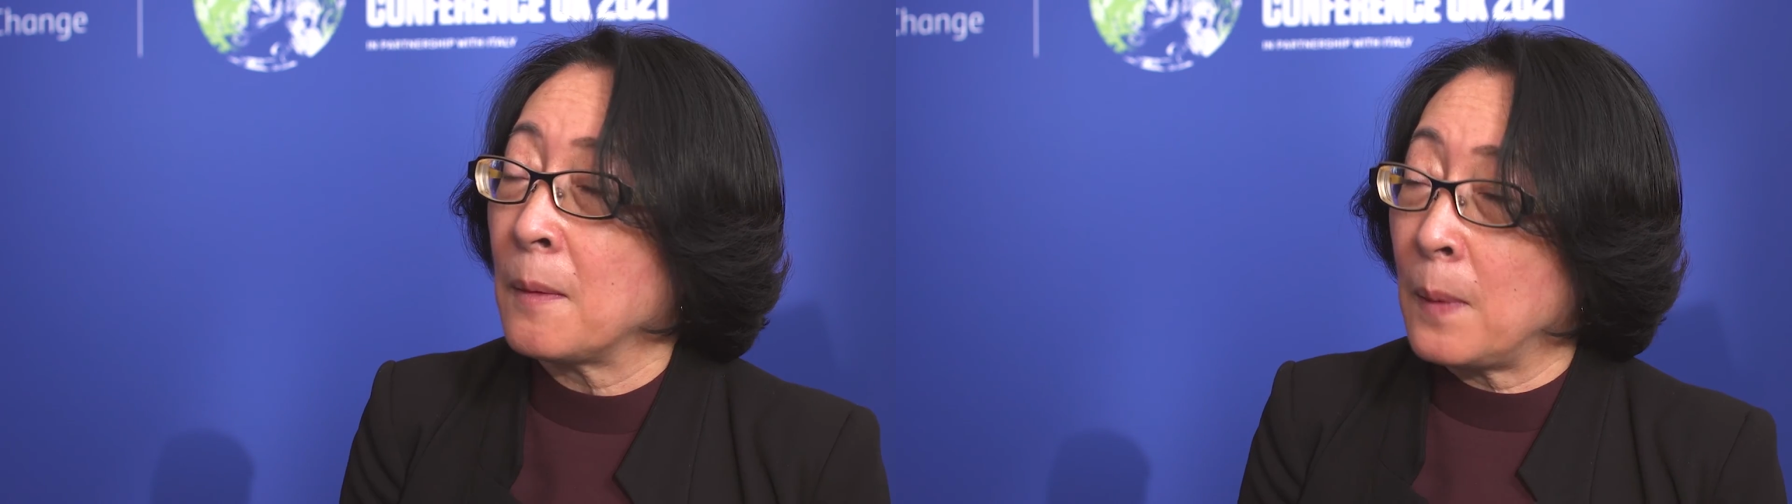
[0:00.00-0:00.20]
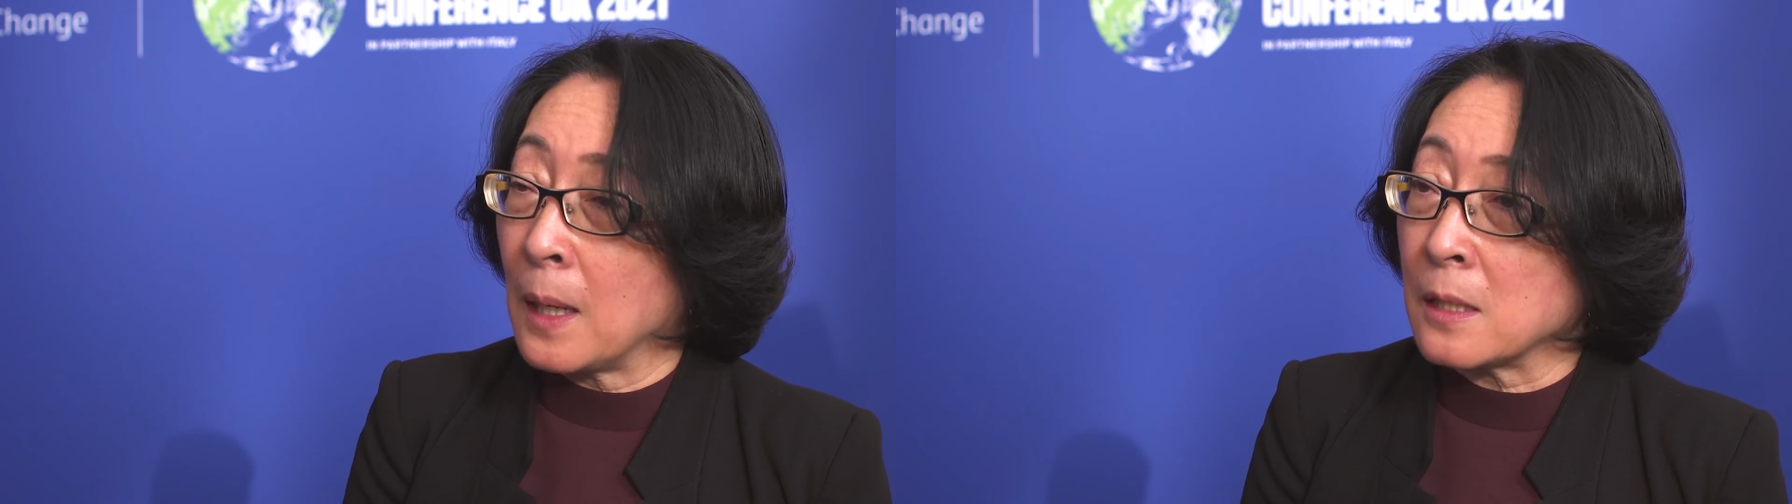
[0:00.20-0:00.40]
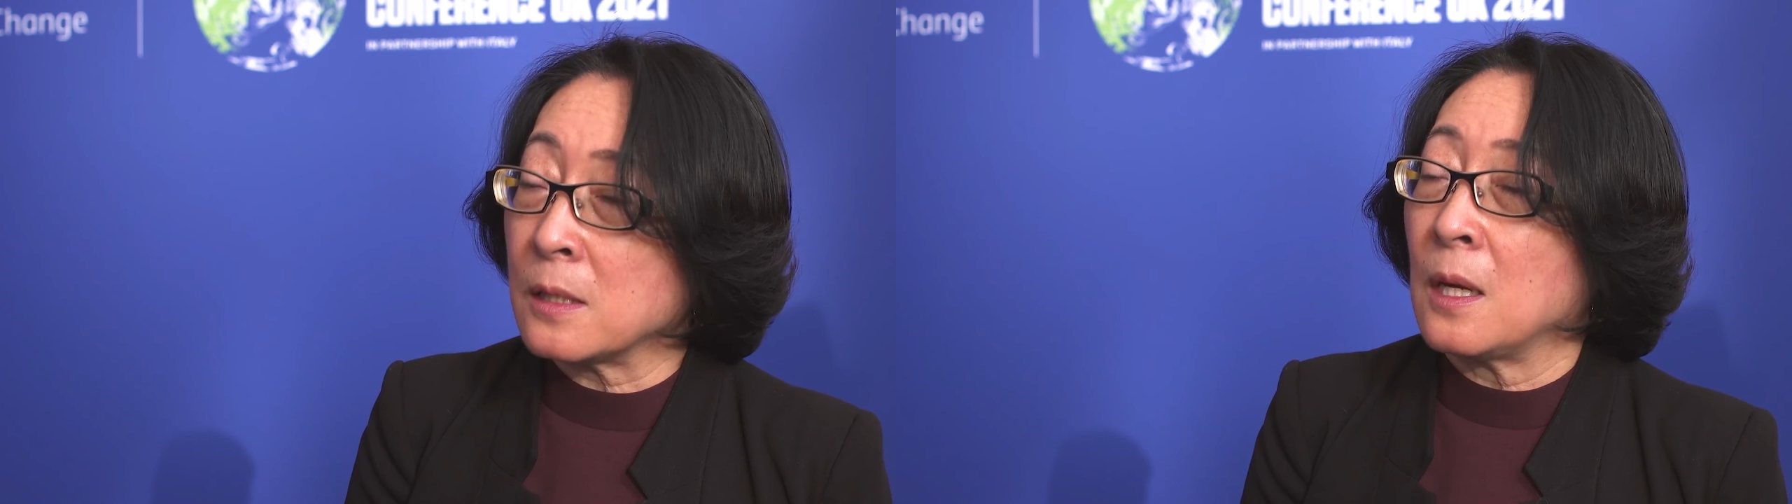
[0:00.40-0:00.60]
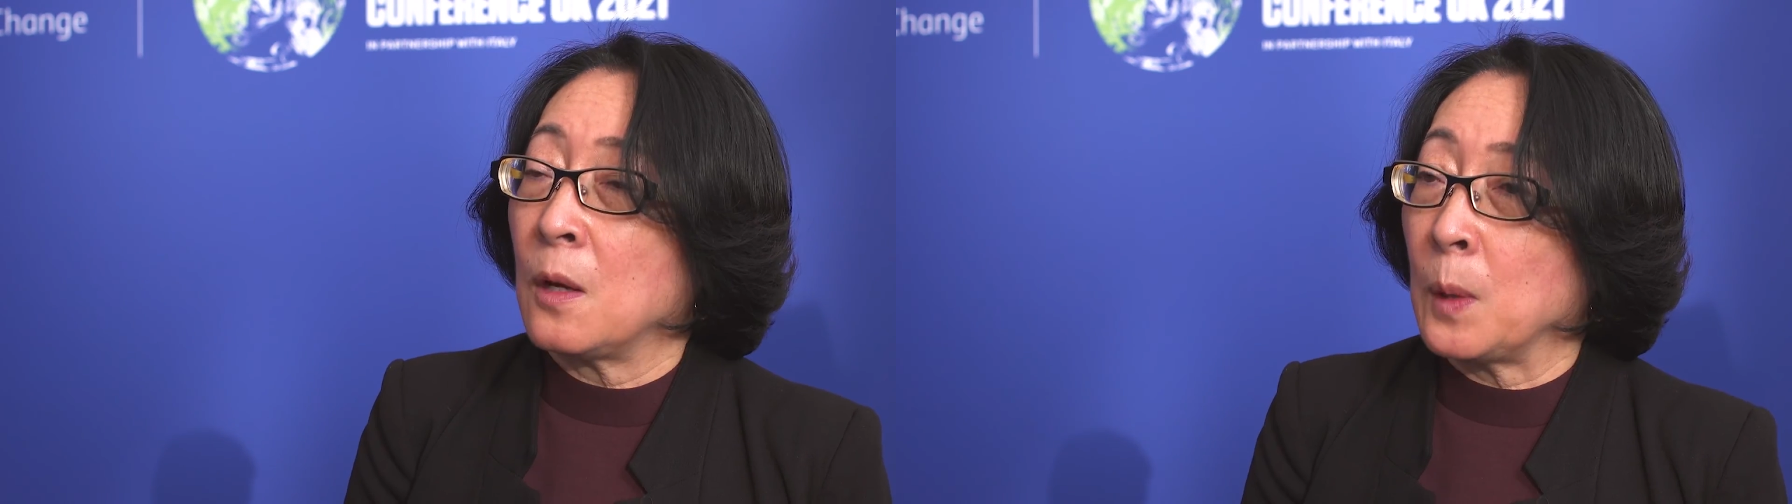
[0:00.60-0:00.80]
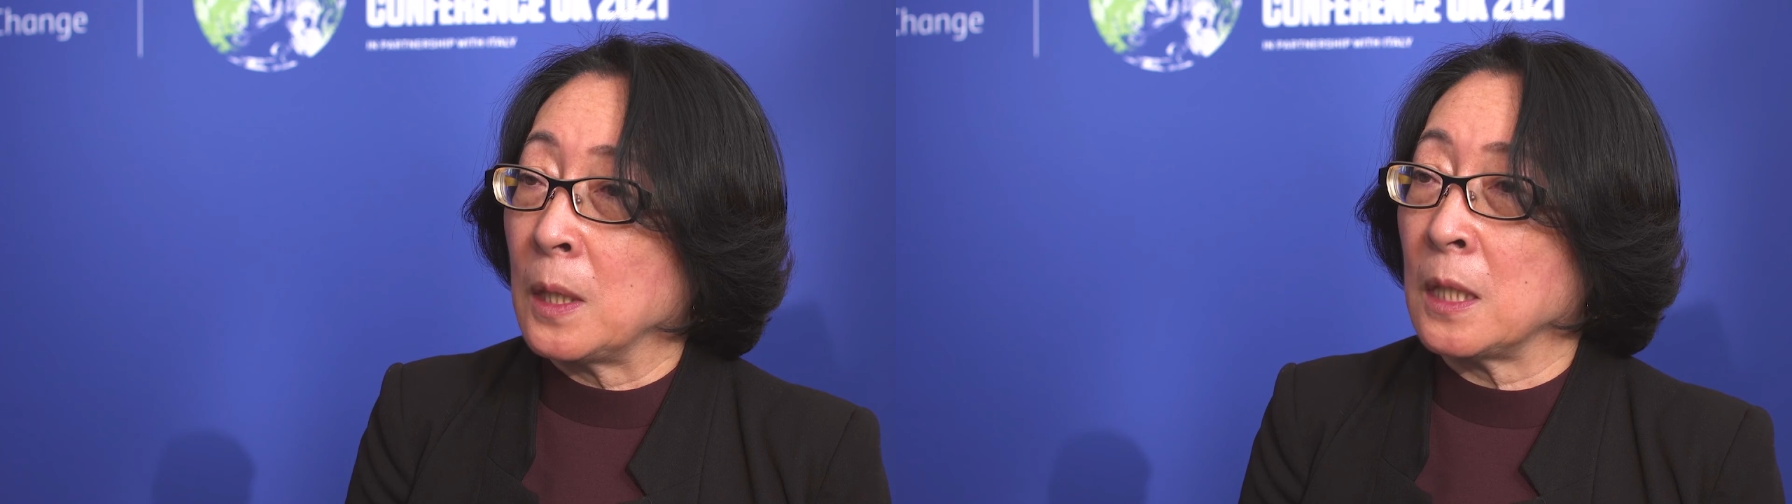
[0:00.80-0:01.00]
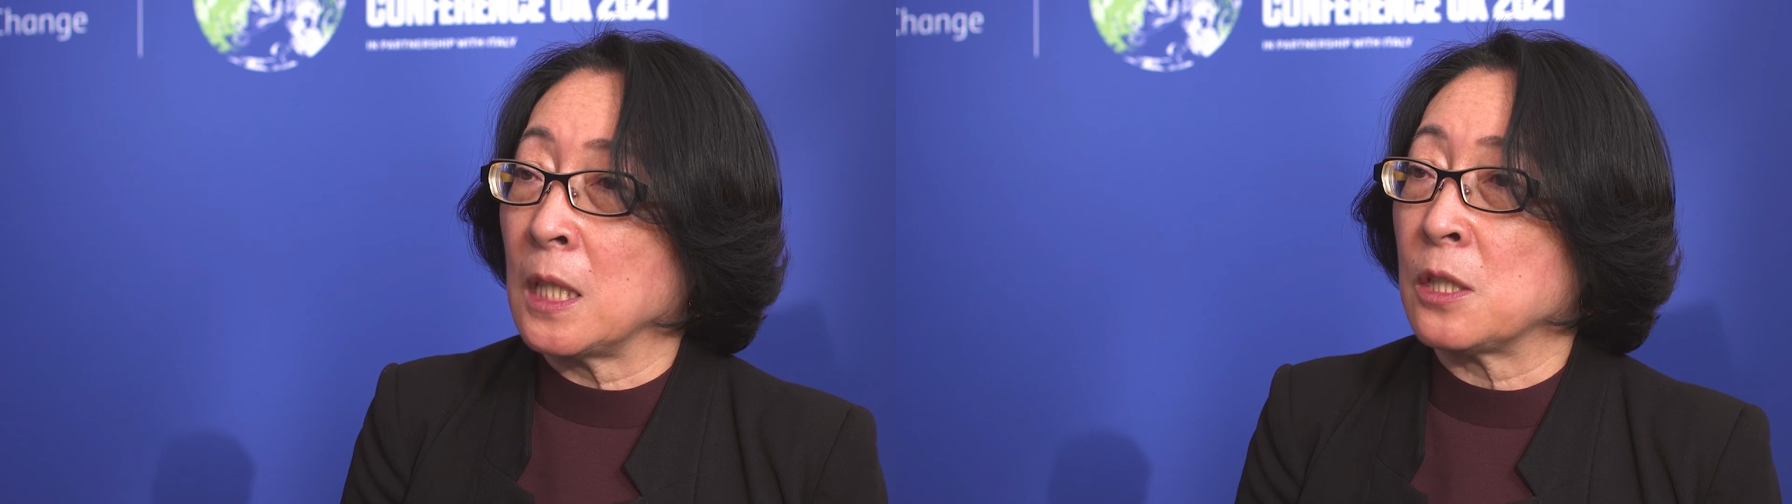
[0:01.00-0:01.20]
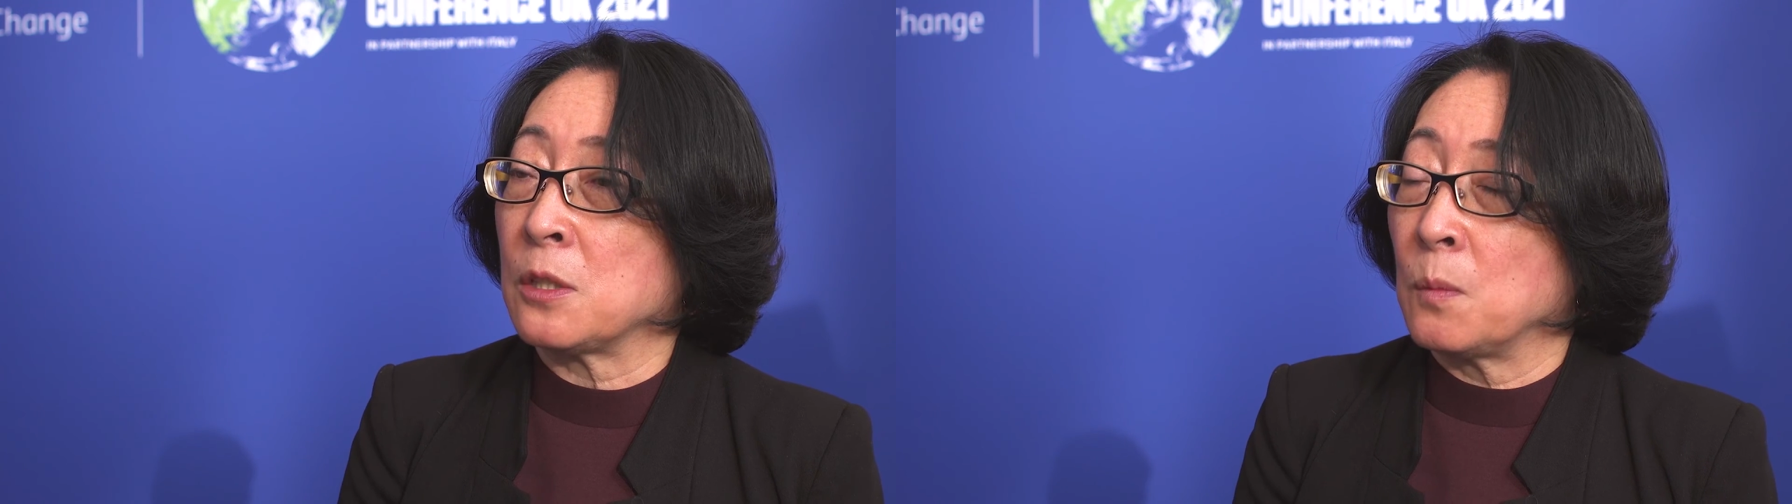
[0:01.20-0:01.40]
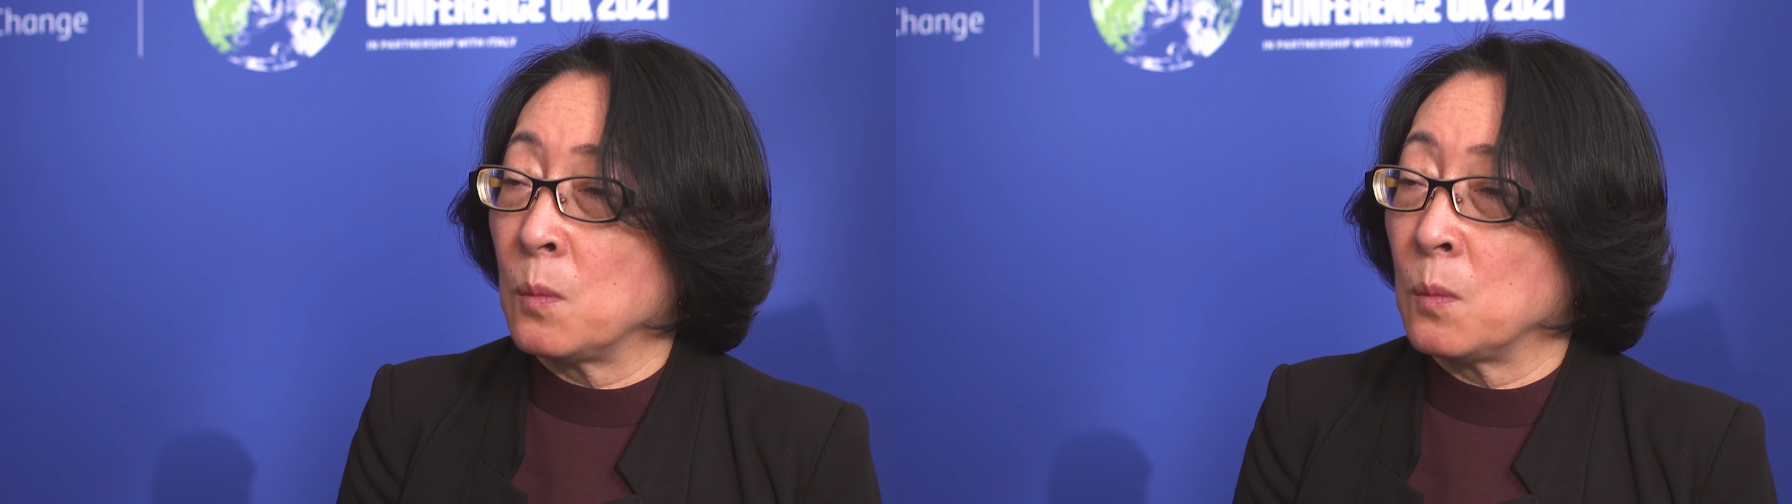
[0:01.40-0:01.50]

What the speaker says: but we need